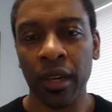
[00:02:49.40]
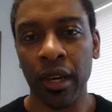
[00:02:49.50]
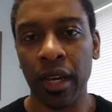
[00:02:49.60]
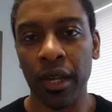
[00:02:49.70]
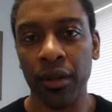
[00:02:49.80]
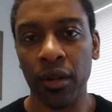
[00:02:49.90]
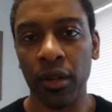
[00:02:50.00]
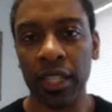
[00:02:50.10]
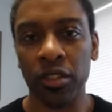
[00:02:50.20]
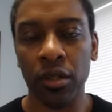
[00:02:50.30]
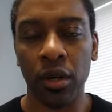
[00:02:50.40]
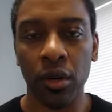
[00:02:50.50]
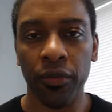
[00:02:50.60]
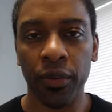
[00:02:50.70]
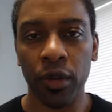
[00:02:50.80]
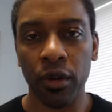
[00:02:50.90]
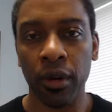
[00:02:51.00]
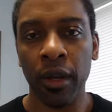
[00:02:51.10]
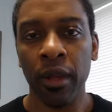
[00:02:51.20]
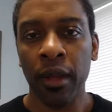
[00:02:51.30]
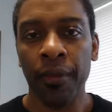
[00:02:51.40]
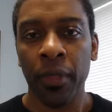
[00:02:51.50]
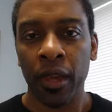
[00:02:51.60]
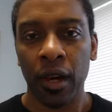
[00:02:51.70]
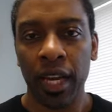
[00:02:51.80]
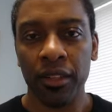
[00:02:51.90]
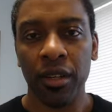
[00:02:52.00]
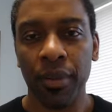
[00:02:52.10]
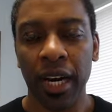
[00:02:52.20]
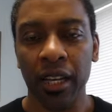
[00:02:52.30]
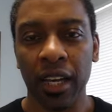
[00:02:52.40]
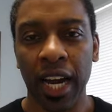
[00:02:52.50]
and it will let you know if you're antibody